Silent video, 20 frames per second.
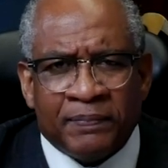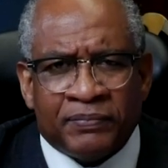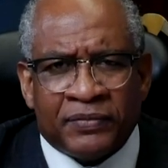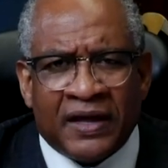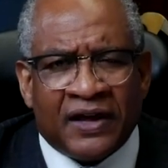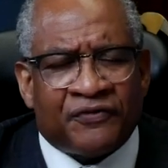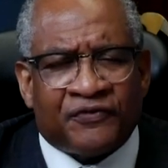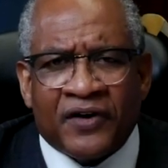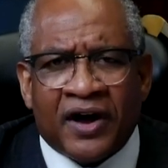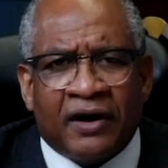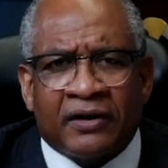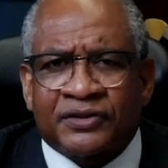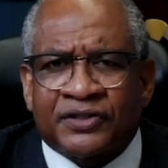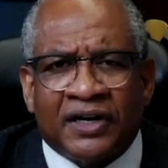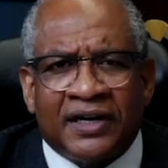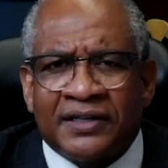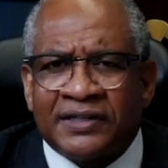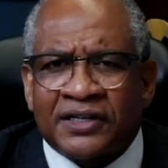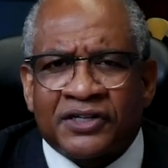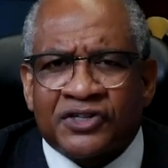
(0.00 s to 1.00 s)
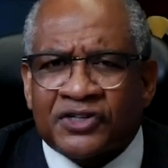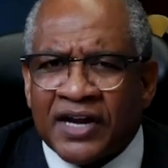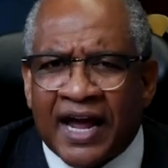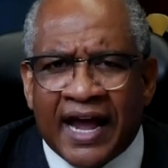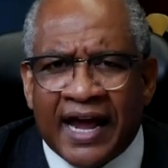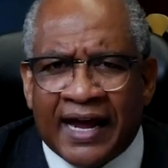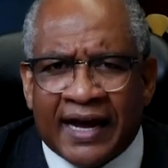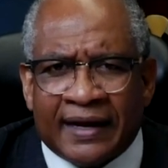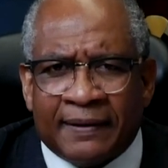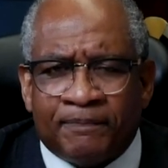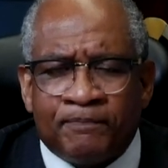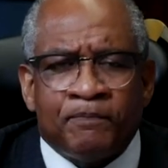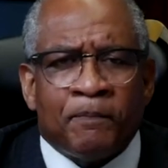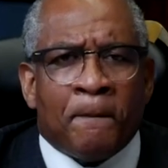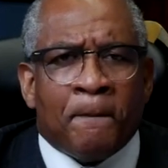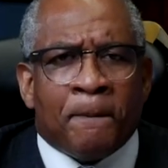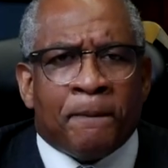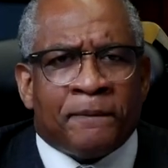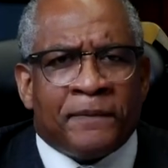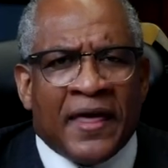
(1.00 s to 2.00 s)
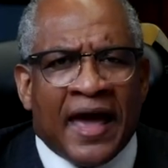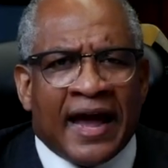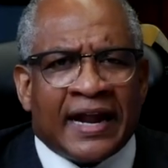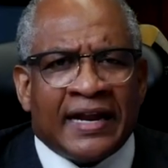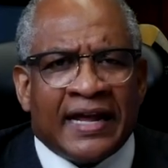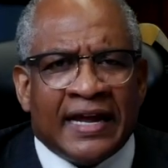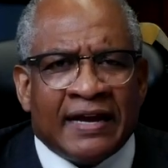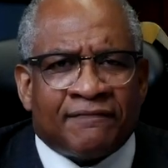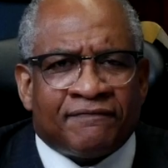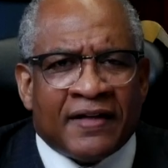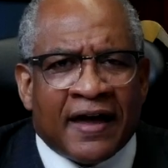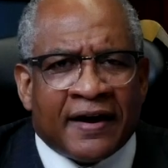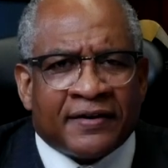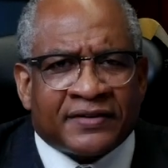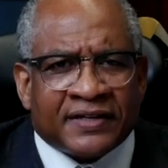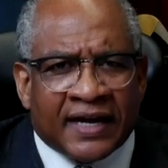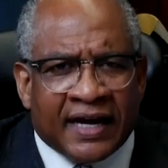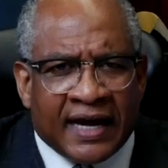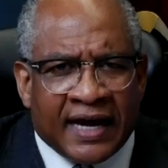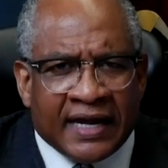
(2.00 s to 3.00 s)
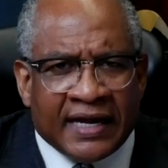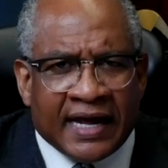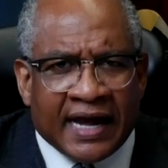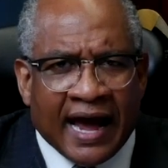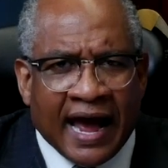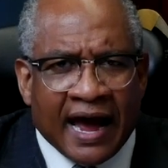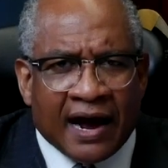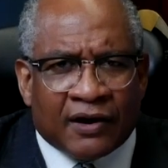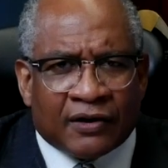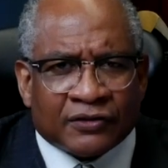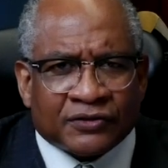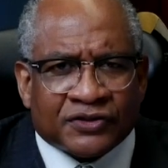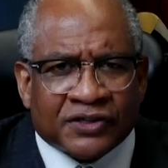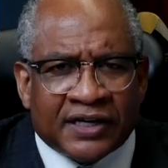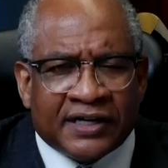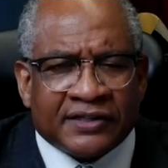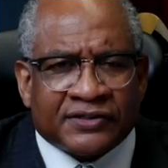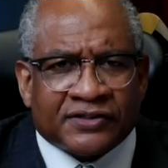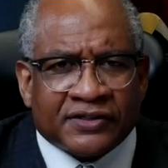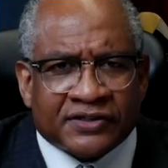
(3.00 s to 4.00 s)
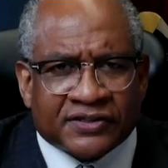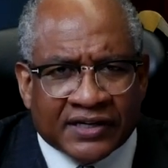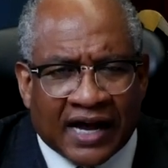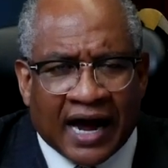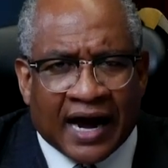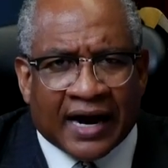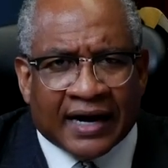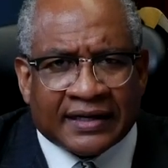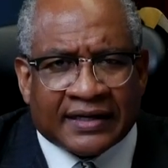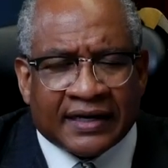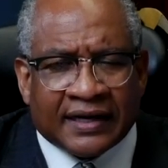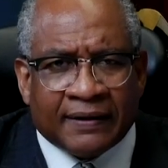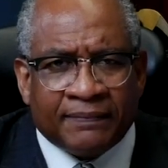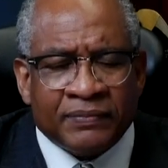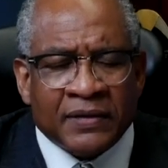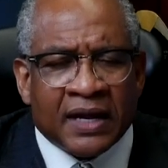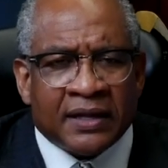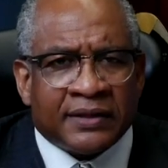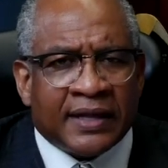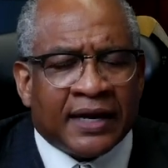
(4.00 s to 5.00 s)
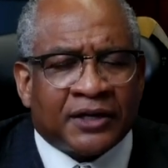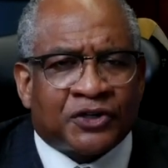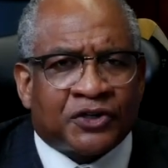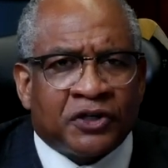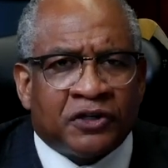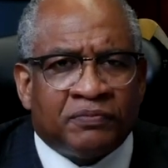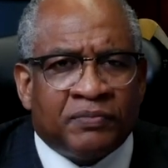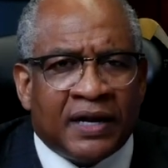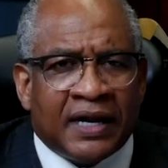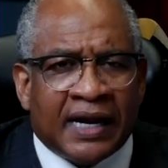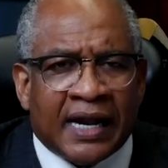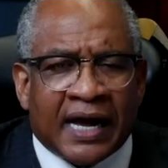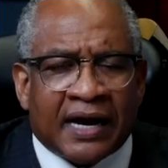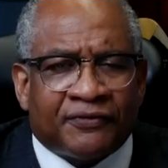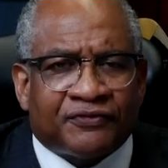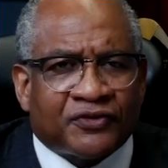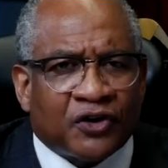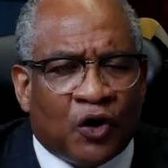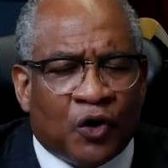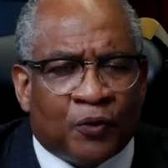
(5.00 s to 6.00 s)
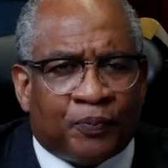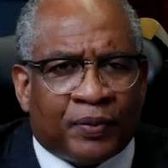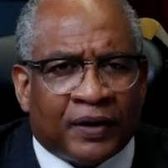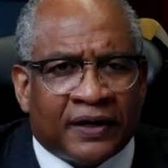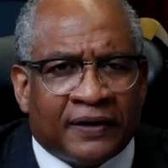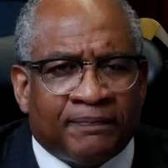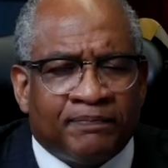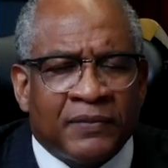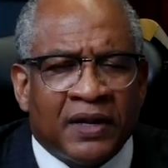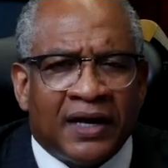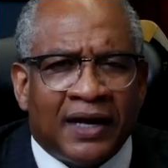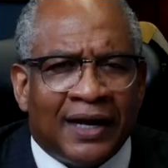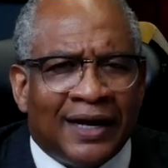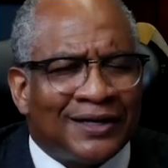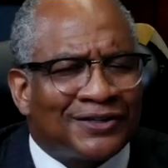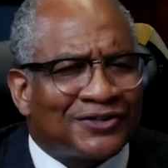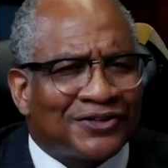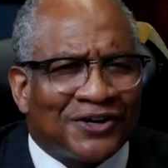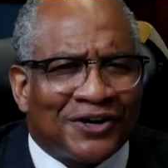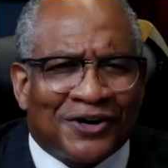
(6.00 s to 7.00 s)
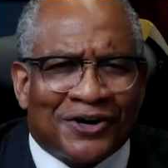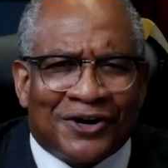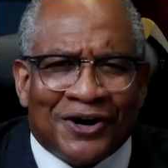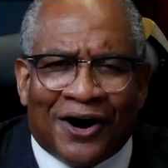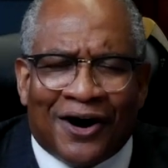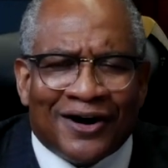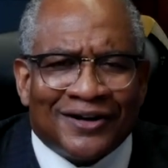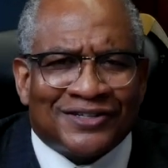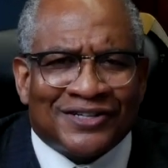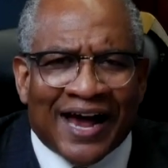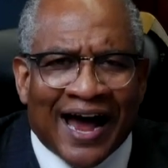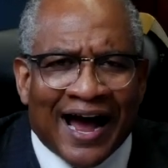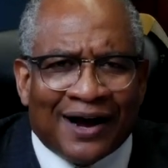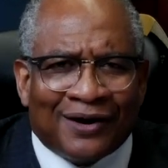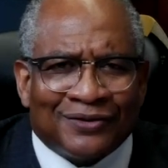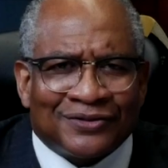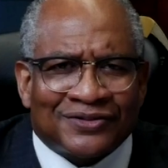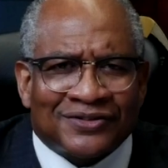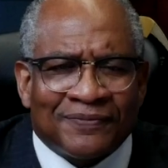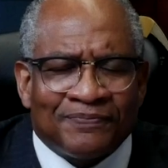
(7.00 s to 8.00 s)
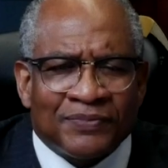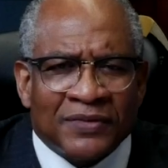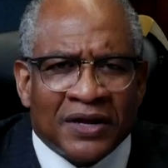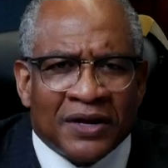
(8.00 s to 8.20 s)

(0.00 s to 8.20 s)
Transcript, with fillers: They fail to understand that if there's any house in society that should be left open, it's God's house.